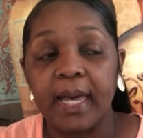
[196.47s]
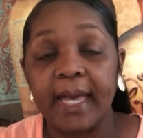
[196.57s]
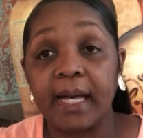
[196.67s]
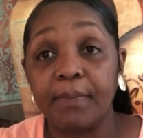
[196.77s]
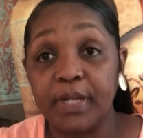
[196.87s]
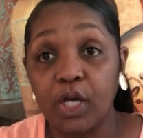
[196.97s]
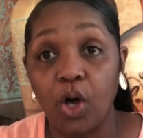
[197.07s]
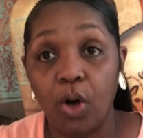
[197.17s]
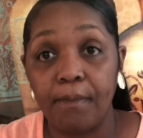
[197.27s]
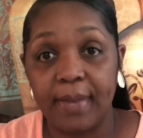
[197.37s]
a company
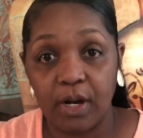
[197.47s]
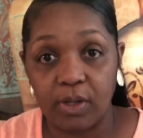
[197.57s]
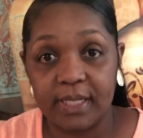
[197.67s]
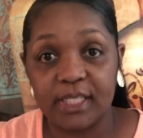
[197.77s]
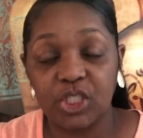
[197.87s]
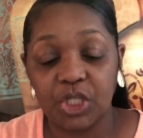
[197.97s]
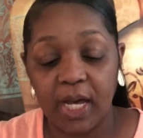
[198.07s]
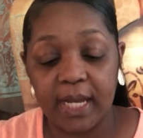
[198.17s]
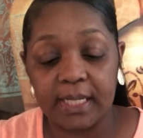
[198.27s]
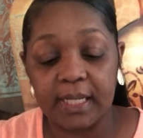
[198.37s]
called Maryland
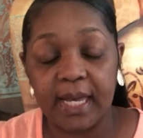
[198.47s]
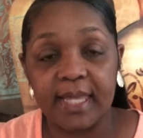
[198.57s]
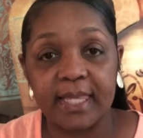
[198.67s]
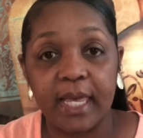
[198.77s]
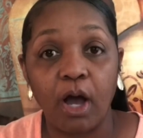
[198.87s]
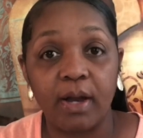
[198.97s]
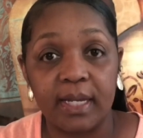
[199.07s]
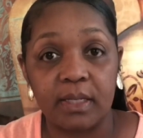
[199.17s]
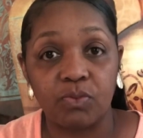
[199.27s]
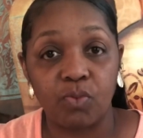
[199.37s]
China, and they are
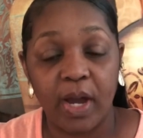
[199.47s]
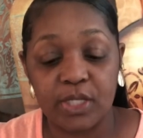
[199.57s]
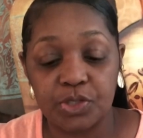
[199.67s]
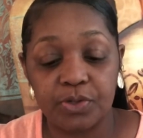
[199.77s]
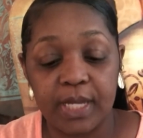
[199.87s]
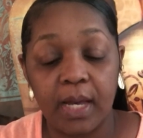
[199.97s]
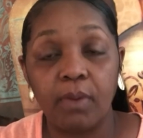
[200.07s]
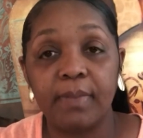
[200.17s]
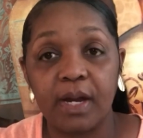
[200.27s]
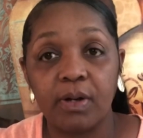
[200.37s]
in
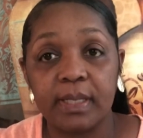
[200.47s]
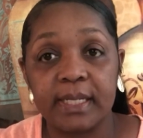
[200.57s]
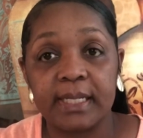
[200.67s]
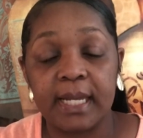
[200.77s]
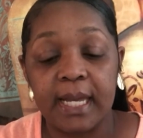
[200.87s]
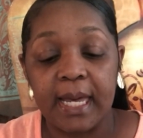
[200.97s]
Reisterstown, Maryland,